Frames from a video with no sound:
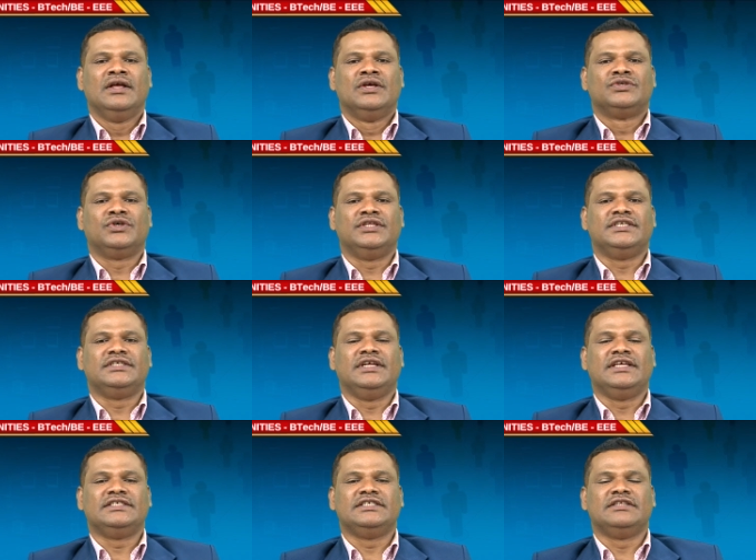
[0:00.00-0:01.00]
So this it
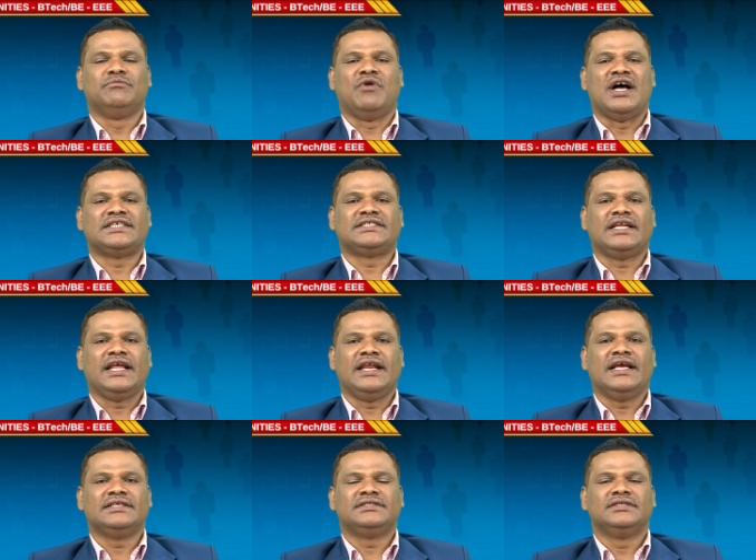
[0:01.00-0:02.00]
is in master
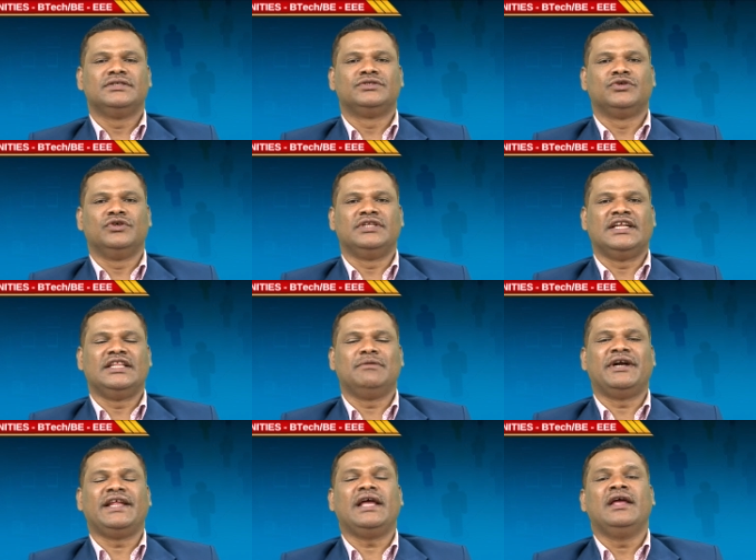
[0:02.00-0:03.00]
areas. So nothing
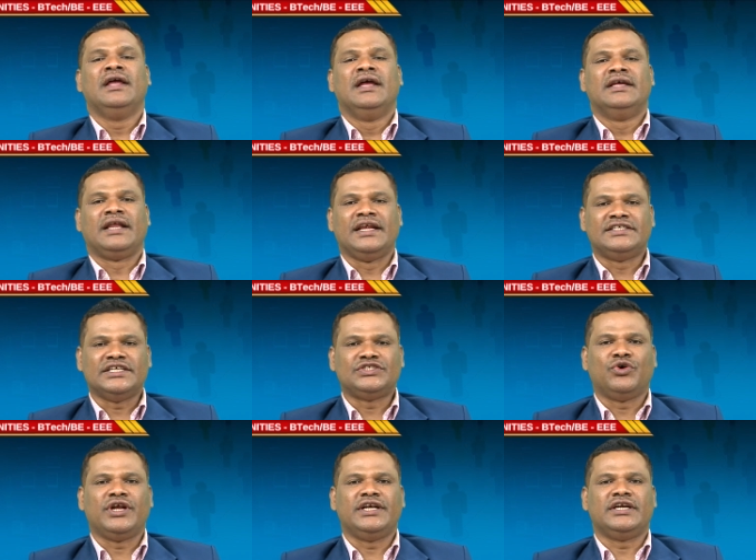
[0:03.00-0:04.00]
but a research
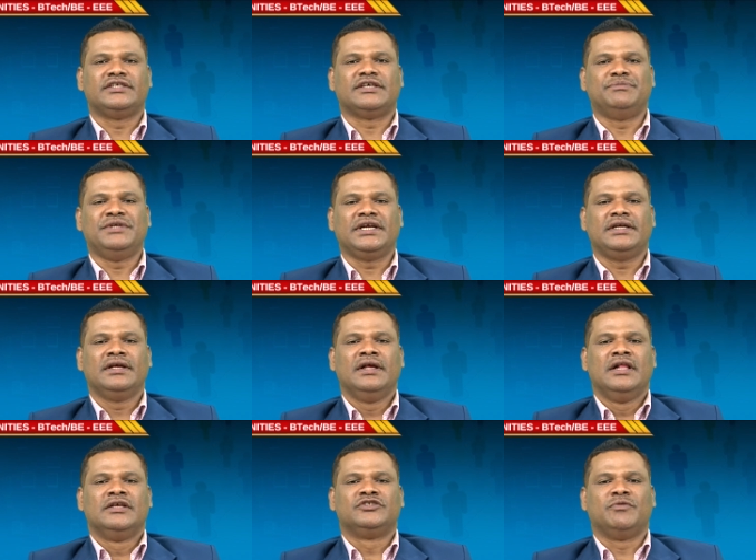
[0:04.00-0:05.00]
oriented subject.
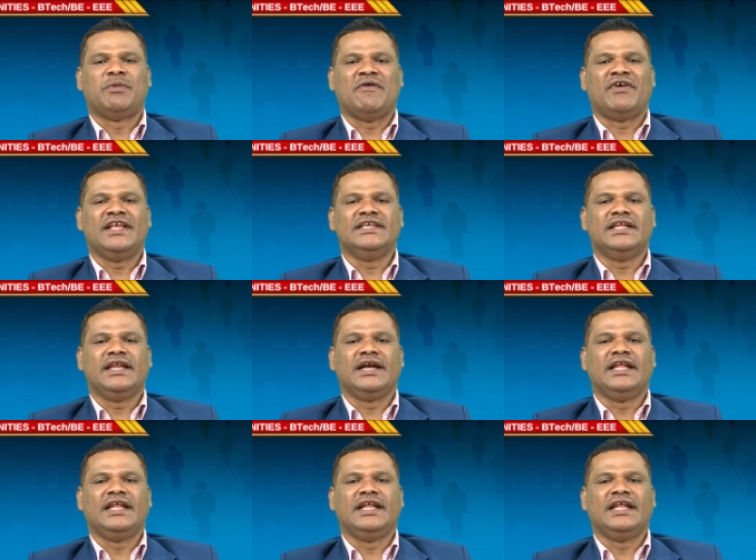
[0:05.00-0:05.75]
So power engineering